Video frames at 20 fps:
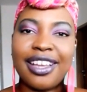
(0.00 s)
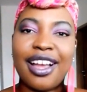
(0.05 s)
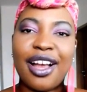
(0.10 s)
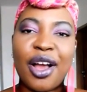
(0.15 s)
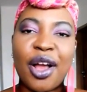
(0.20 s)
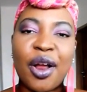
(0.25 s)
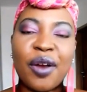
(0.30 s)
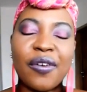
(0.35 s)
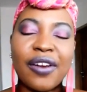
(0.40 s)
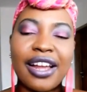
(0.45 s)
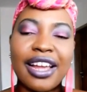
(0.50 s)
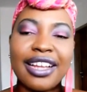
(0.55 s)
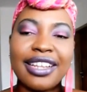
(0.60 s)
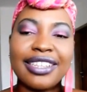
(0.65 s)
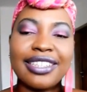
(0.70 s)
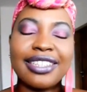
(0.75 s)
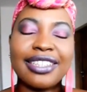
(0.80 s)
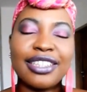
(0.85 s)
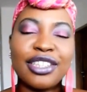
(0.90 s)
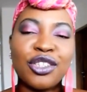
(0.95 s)
All right,
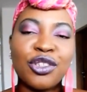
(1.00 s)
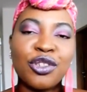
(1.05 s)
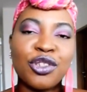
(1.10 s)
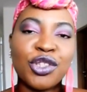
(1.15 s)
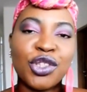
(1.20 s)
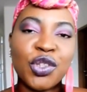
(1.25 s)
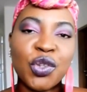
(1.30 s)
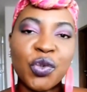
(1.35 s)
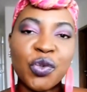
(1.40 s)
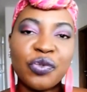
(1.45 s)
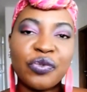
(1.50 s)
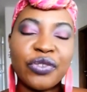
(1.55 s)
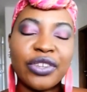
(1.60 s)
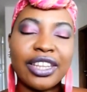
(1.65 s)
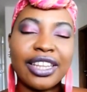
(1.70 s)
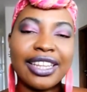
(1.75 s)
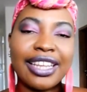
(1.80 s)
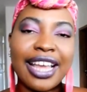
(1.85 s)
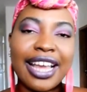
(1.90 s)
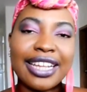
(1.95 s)
see you soon for
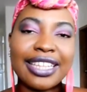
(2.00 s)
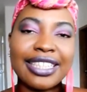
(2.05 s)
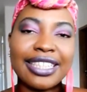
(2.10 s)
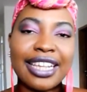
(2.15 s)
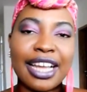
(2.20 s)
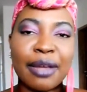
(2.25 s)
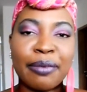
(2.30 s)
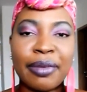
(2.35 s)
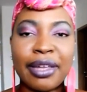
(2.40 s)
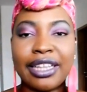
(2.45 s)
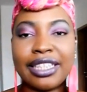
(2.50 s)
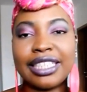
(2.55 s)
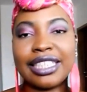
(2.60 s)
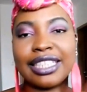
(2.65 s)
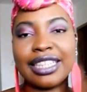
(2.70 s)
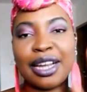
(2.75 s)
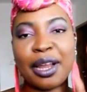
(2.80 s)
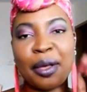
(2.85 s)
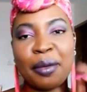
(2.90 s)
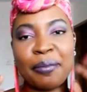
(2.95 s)
the next segment.
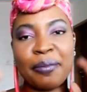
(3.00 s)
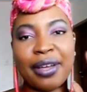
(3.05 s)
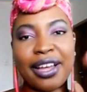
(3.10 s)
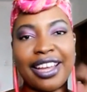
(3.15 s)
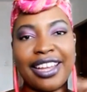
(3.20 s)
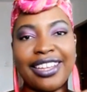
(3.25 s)
Bye.